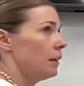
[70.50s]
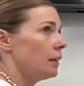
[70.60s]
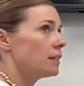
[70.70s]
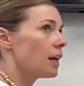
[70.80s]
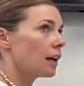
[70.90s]

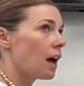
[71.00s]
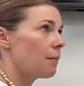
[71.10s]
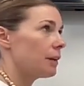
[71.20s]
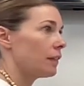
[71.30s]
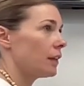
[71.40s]
it's not
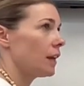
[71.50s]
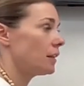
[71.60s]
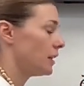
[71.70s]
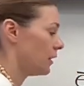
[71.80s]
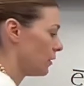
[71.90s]
common at the
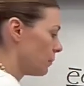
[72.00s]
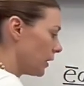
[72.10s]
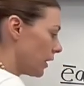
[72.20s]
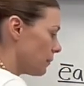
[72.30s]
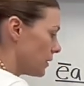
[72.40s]
end either,
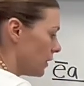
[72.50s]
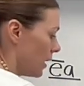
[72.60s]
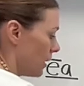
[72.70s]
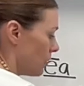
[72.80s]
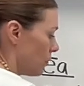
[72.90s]
but it comes at the
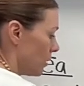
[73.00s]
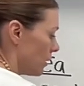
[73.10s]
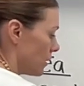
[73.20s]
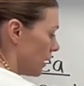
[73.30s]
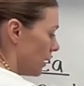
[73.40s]
end of
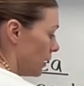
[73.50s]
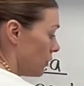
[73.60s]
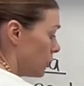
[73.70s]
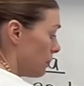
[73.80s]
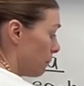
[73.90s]
words like
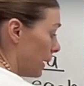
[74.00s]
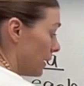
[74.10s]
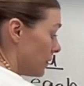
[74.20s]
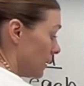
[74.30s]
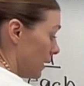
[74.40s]
in
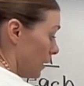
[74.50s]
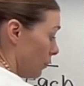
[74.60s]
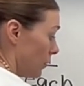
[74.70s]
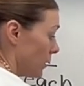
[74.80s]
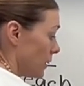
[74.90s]
chimpanzee, in a
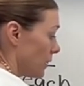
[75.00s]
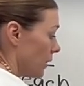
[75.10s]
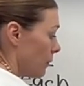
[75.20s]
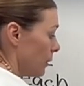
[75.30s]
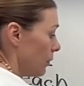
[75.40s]

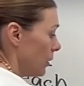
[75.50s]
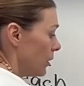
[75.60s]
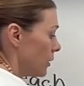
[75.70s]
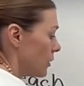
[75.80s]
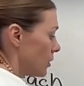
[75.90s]
multisyllabic
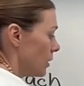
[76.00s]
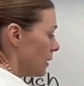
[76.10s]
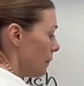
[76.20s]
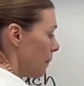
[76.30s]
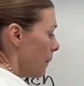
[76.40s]
word.
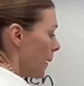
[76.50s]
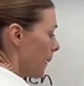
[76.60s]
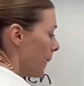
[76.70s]
Chimpanzee.